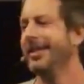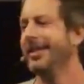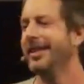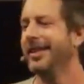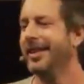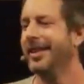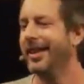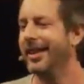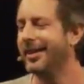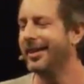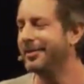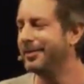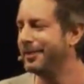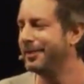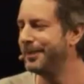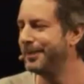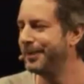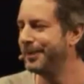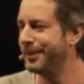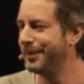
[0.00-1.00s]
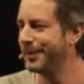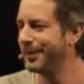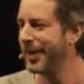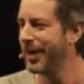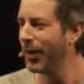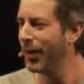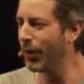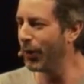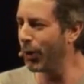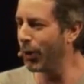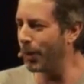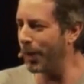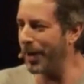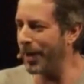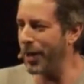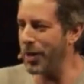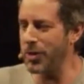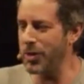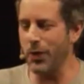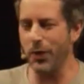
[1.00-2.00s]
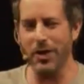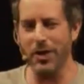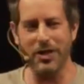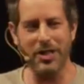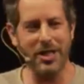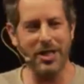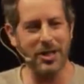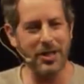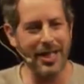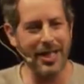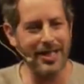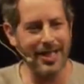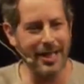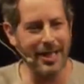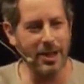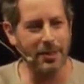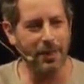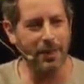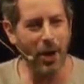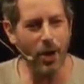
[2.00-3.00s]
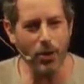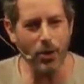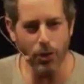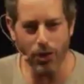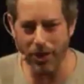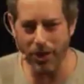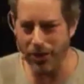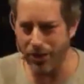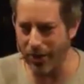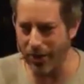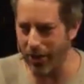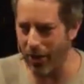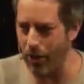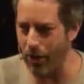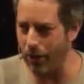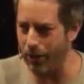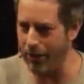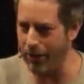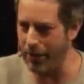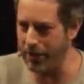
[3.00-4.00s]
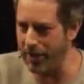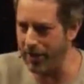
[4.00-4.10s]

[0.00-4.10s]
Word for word: Yeah all because of this, these explosions that go off in us.